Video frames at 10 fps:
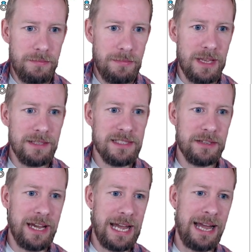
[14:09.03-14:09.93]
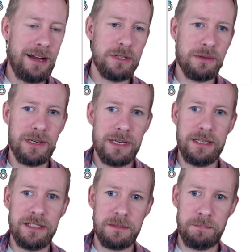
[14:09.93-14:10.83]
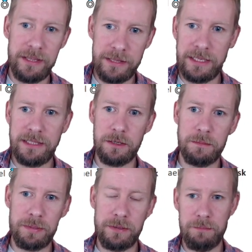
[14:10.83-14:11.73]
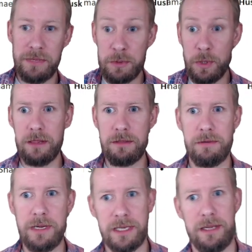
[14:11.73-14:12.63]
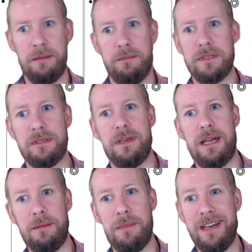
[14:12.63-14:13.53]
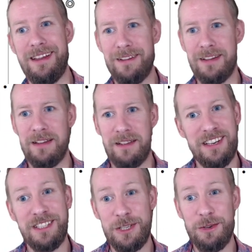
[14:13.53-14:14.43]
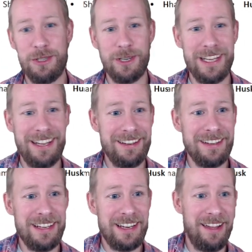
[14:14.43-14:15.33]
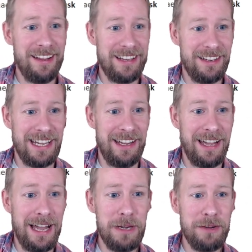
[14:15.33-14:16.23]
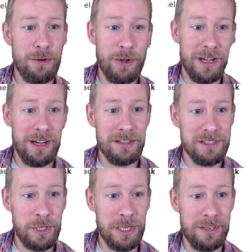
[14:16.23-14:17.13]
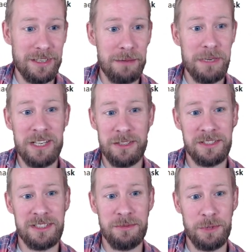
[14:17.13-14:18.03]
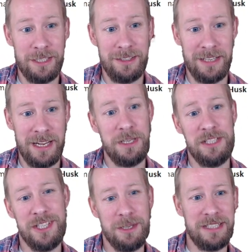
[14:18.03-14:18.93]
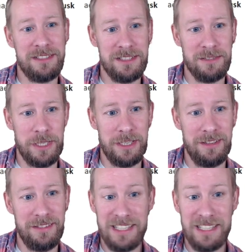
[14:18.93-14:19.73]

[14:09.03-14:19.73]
So yeah, how do I split these up between 3 teams? How many? And it's usually like, okay, how many Royal Guards have we got, and how many Husks have we got, and how many Geomancers have we got?